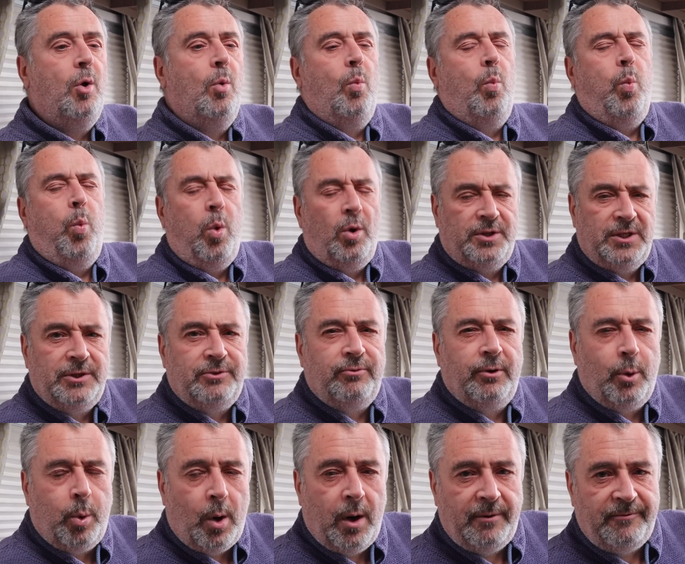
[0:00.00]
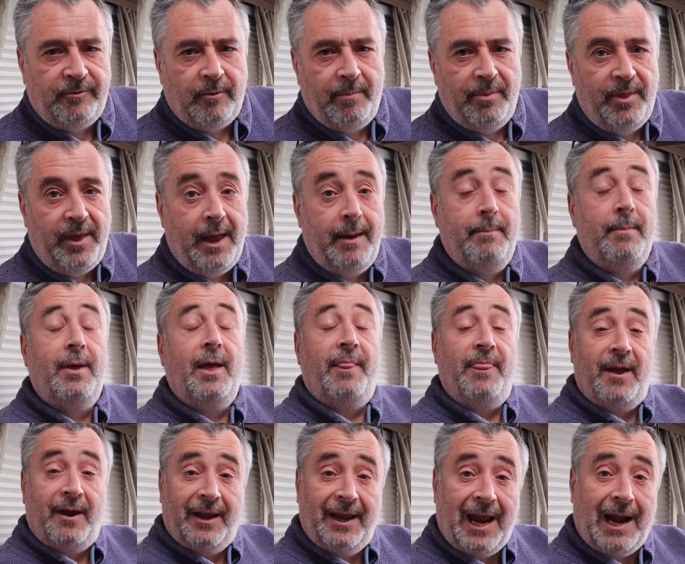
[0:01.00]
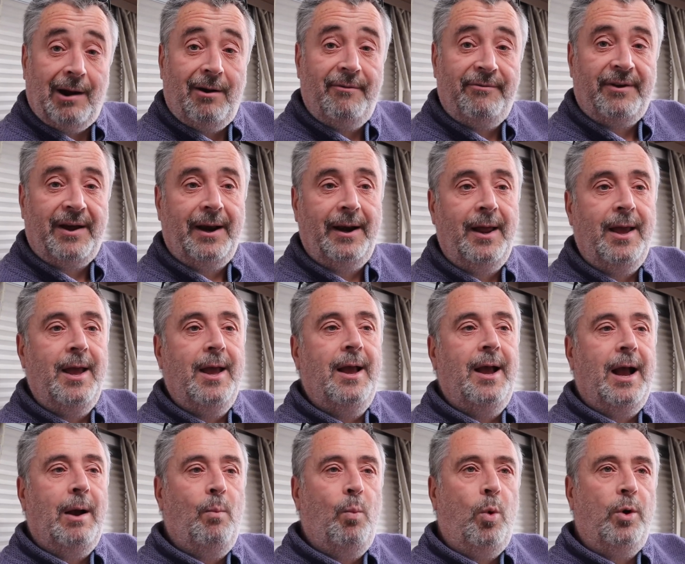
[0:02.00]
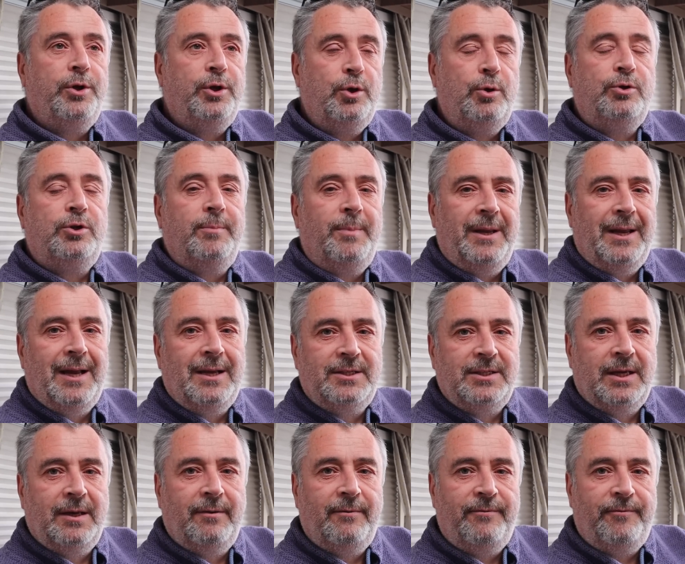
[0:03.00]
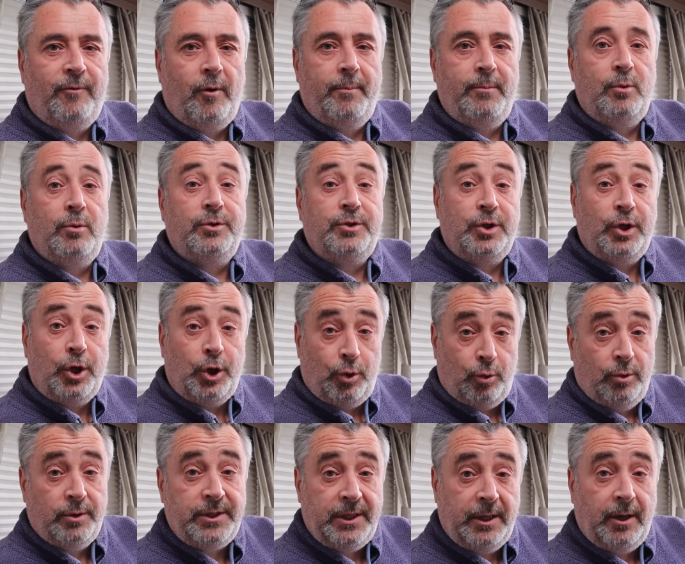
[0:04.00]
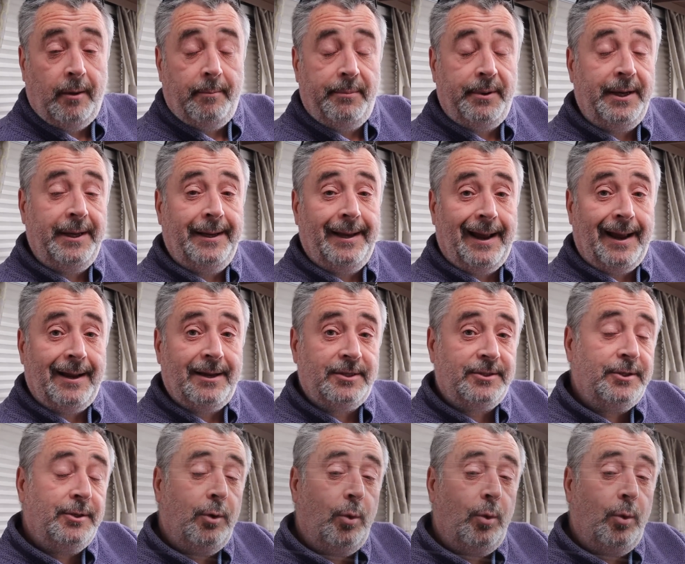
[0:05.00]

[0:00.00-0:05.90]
what is required from them and their caravan and what you should be asking from your security company as